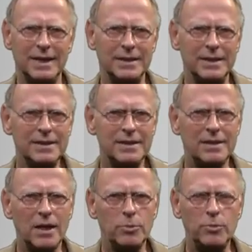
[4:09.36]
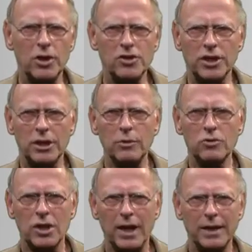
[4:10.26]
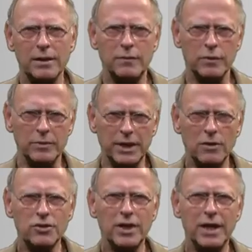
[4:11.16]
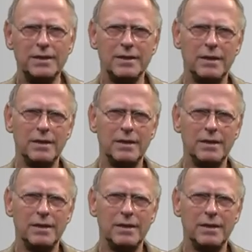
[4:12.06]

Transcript: And this is how the project looks like from the outside